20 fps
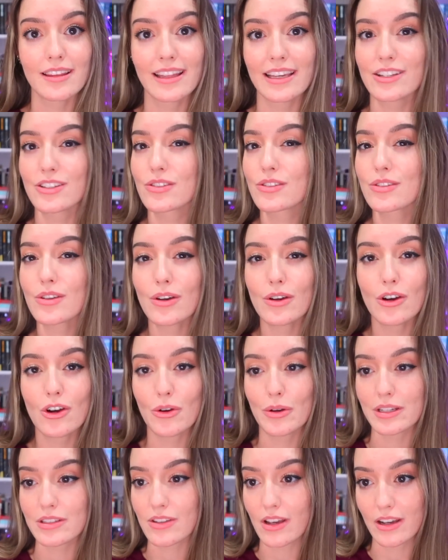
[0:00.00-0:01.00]
like
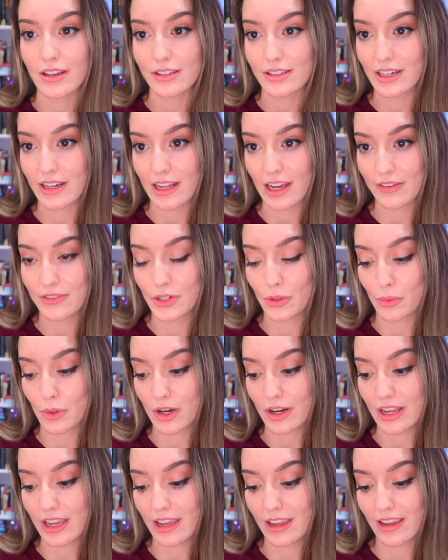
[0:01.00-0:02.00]
so exhausted after
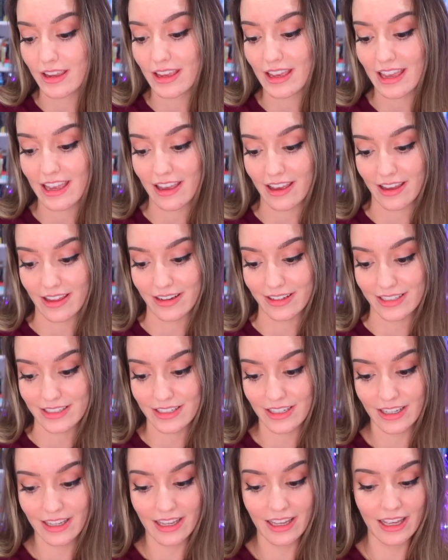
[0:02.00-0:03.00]
working, and